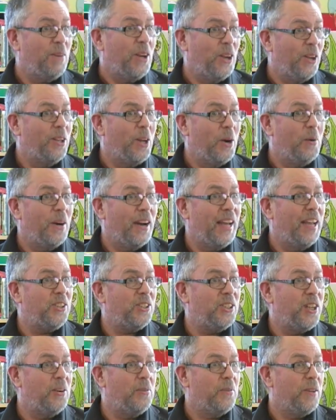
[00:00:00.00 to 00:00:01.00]
You all know where it
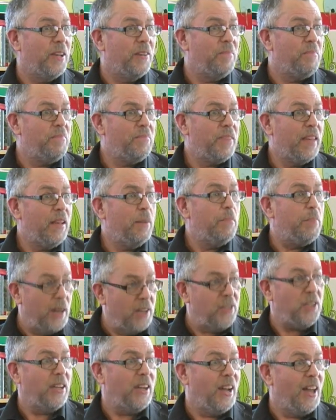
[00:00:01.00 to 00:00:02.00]
is, don't you?
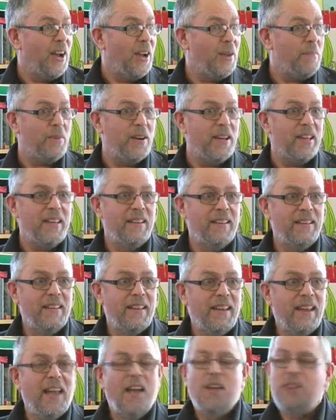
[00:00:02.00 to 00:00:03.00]
Prison library.
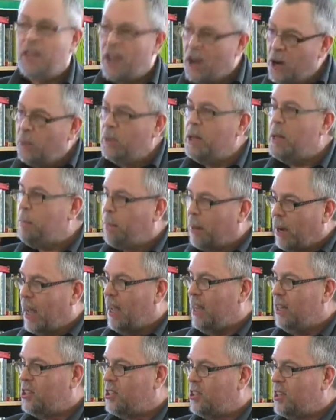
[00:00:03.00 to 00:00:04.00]
The only
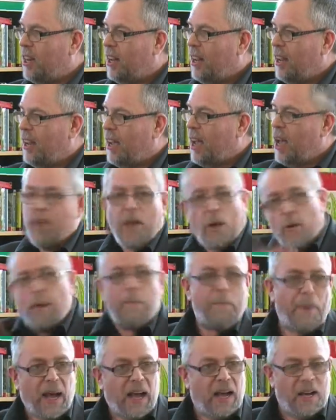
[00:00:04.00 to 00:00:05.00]

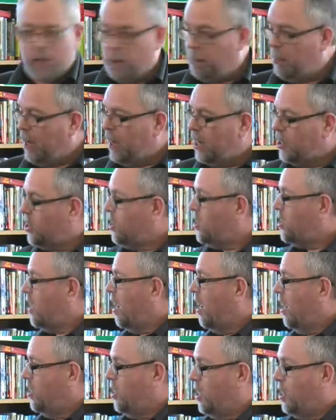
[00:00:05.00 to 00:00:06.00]
part of the British
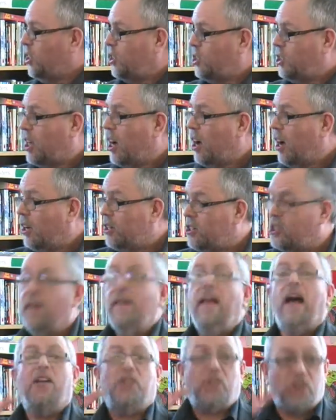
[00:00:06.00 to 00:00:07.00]
society that's got
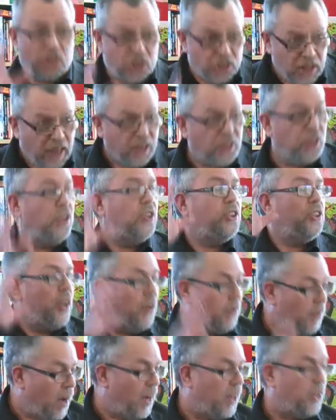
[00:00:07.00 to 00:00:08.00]
a
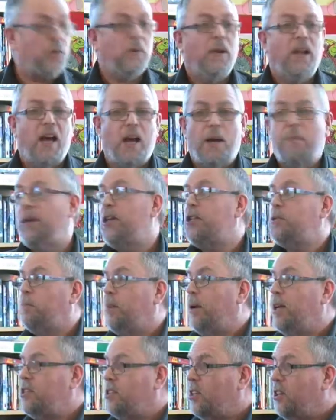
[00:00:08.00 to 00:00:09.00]
statutory right to a library is
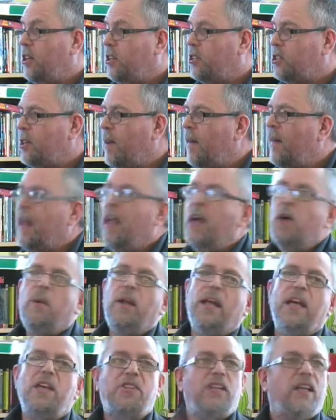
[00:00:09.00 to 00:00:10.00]
prisoners.
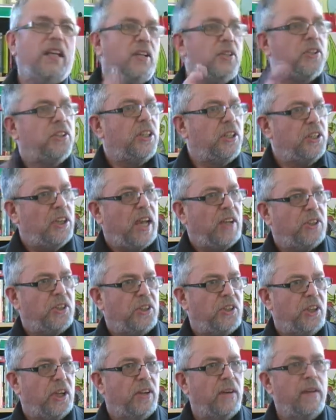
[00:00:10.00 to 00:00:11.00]
Well, here's a little
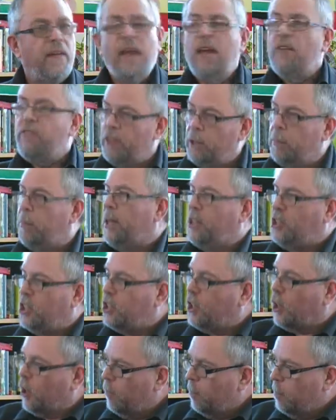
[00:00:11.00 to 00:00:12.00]
suggestion for the
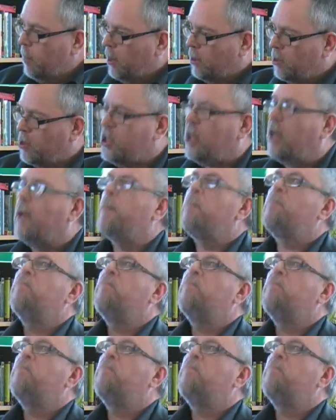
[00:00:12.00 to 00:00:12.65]
British government.